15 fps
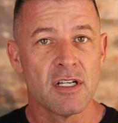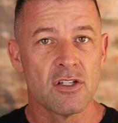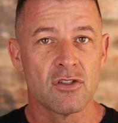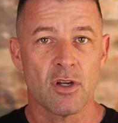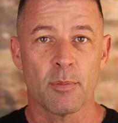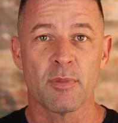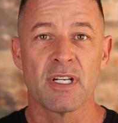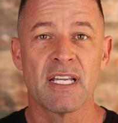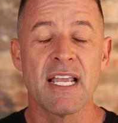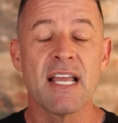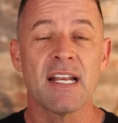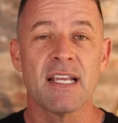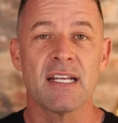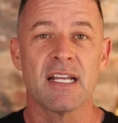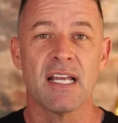So I'm
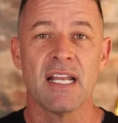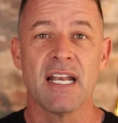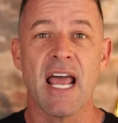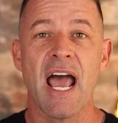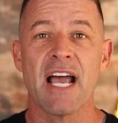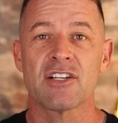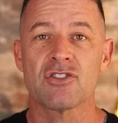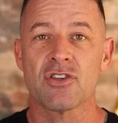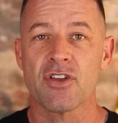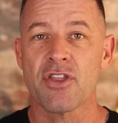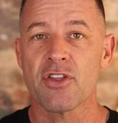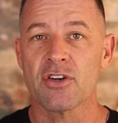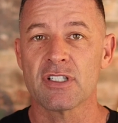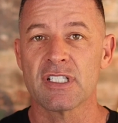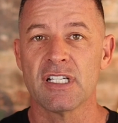getting an extra
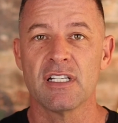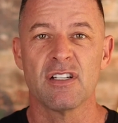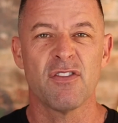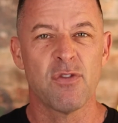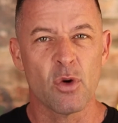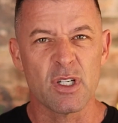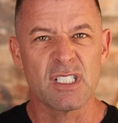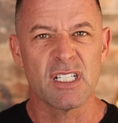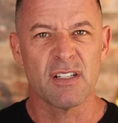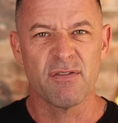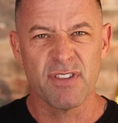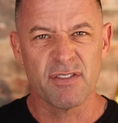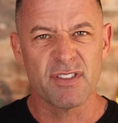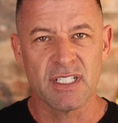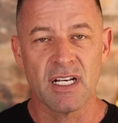13 to 14,
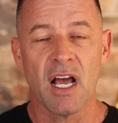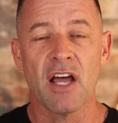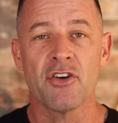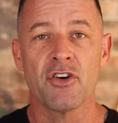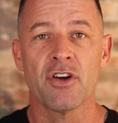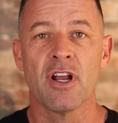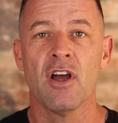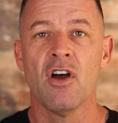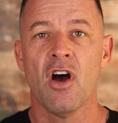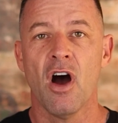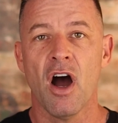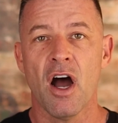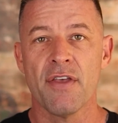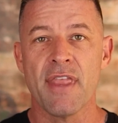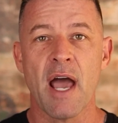1,500
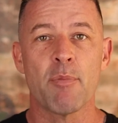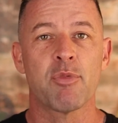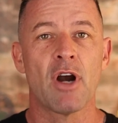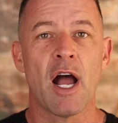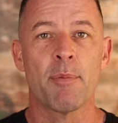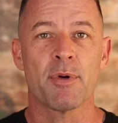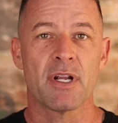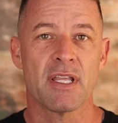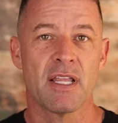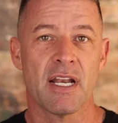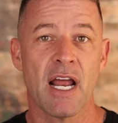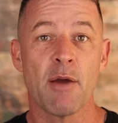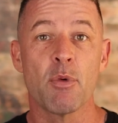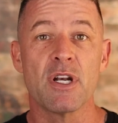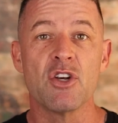on that property than
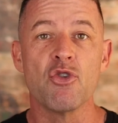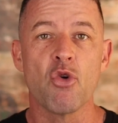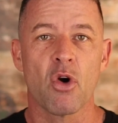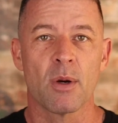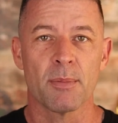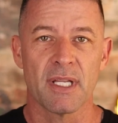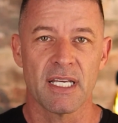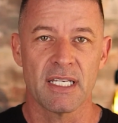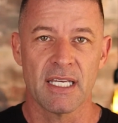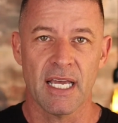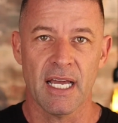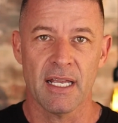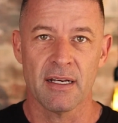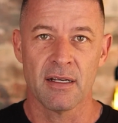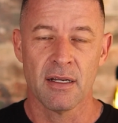I would normally
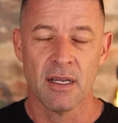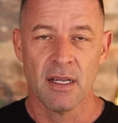get.